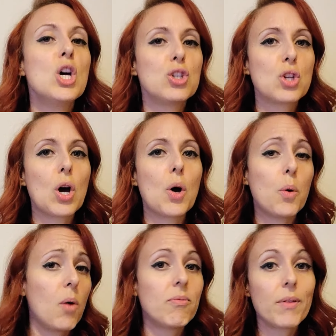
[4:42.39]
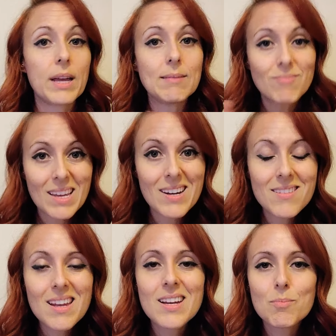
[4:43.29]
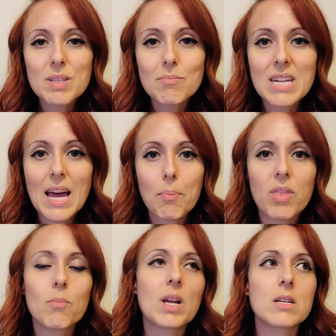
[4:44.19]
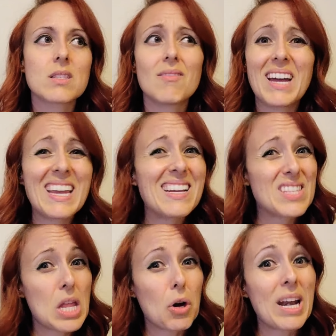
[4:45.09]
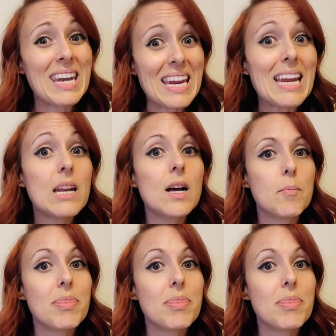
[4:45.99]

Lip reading: So hopefully, you know, that helps some depth, because the Vikings, they're in need